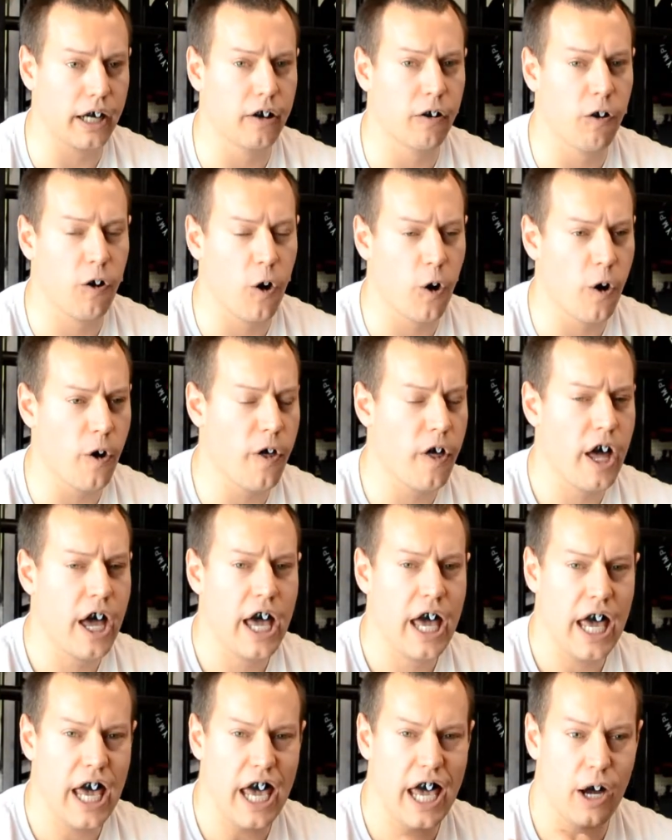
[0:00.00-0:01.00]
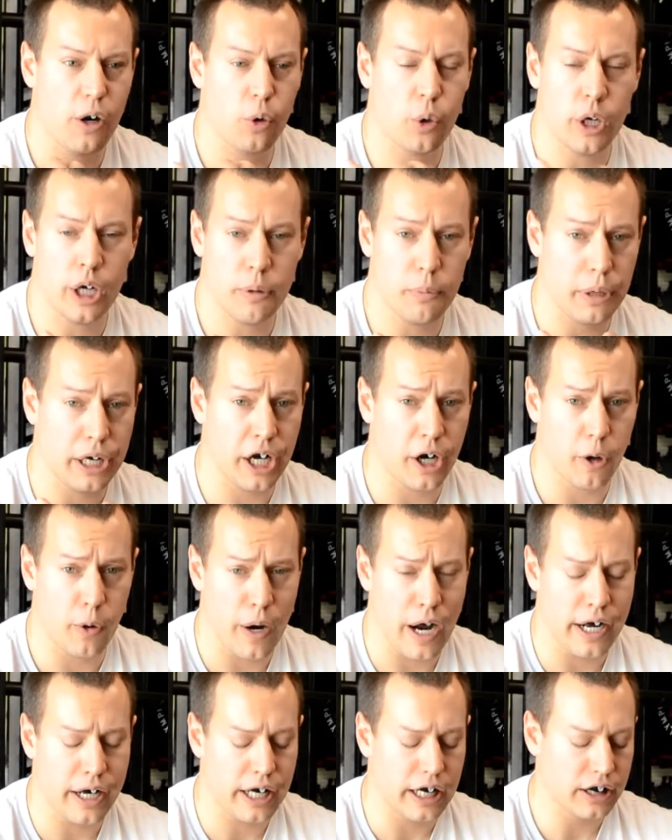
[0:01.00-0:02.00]
and forth. It wouldn't be
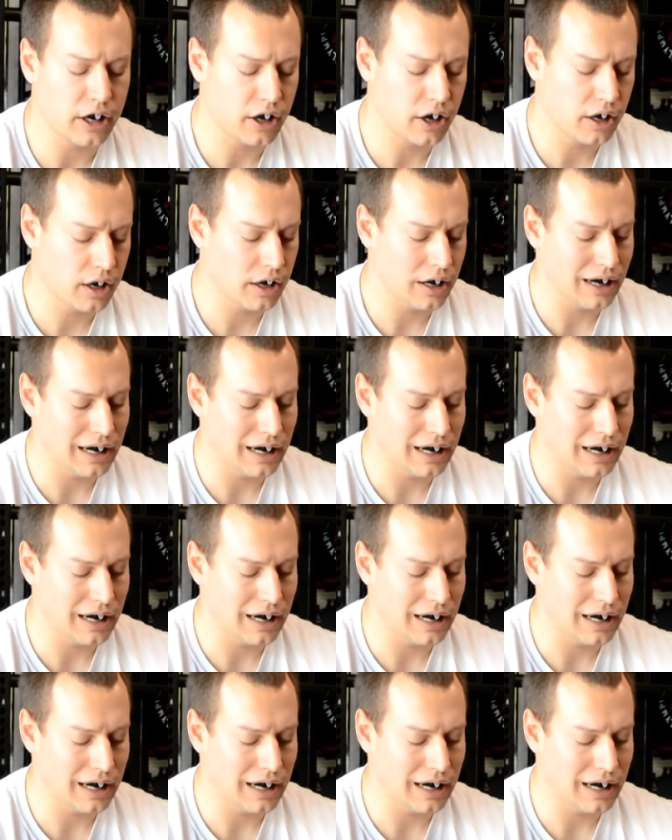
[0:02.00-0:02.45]
horrendous.